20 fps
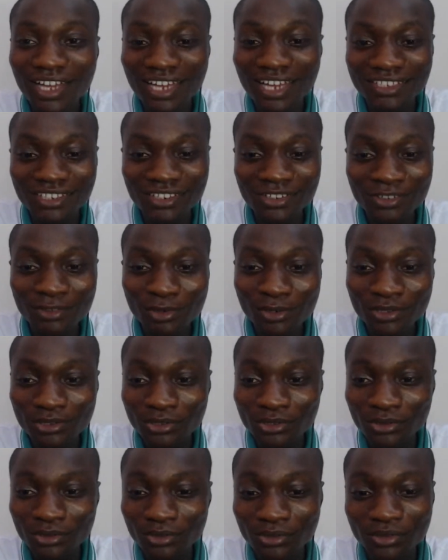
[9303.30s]
did not want
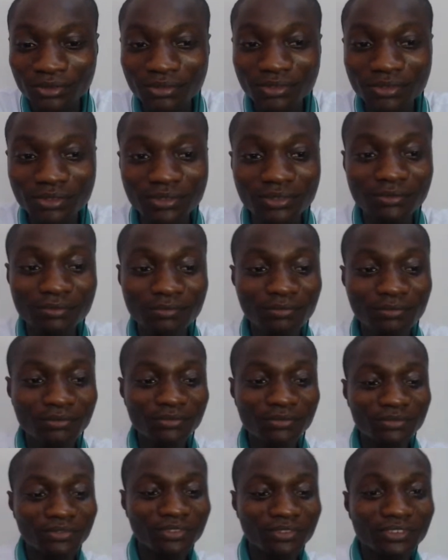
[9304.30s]
to
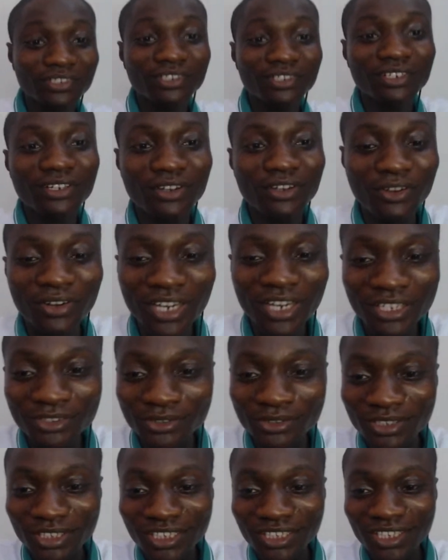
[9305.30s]
connect
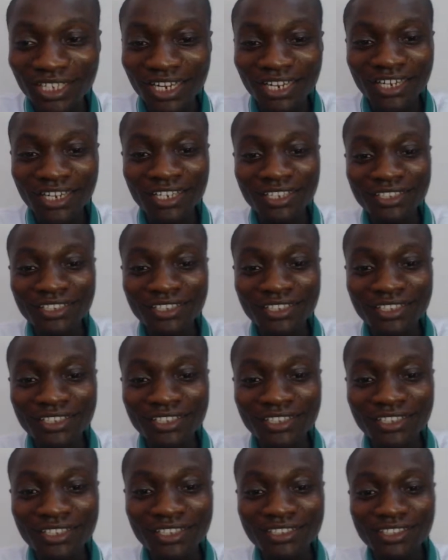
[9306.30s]
to the internet
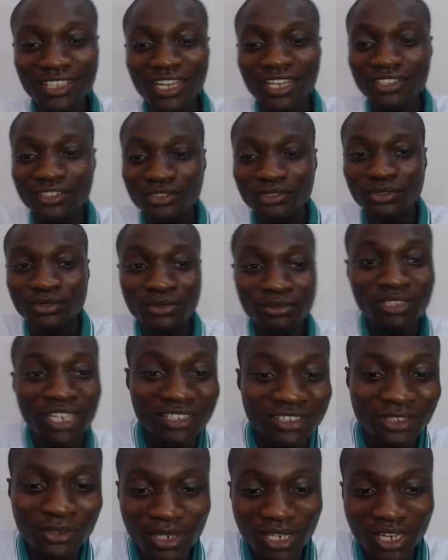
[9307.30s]
and do that
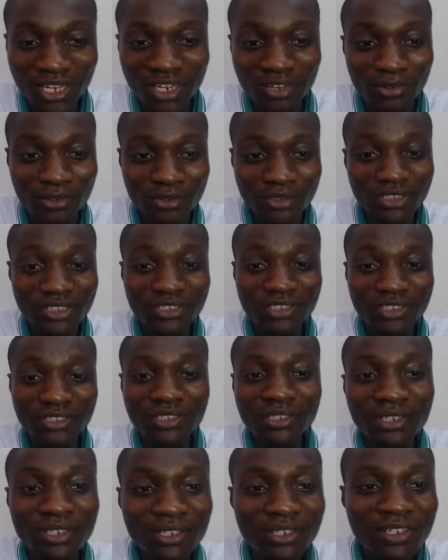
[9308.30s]
local host,
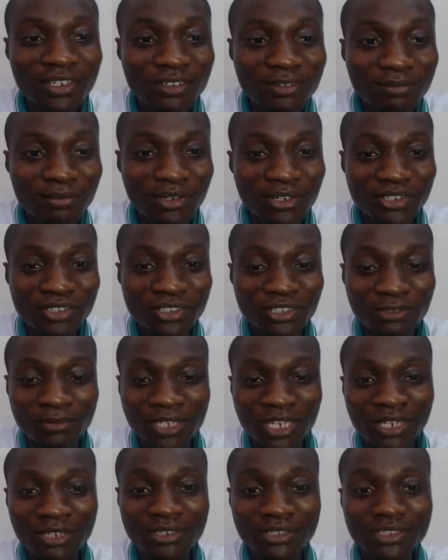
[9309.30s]
because
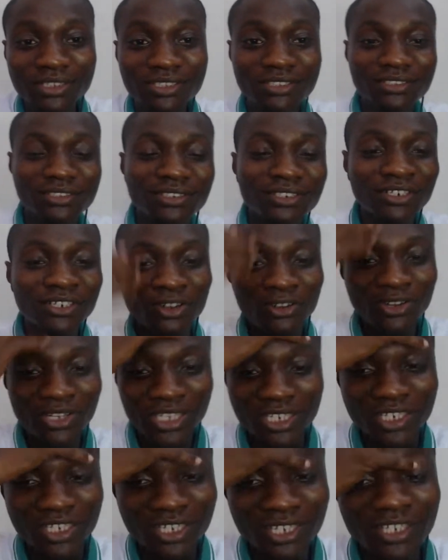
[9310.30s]
sometimes
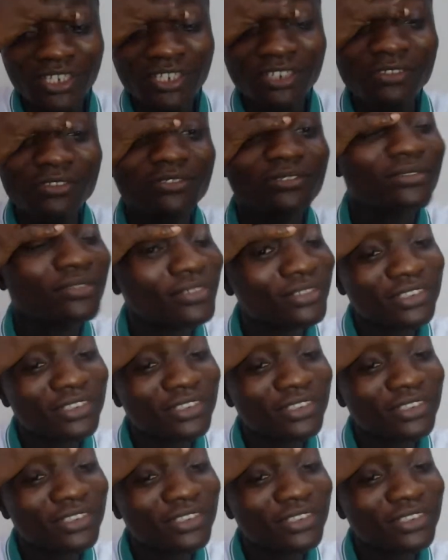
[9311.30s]
logging in,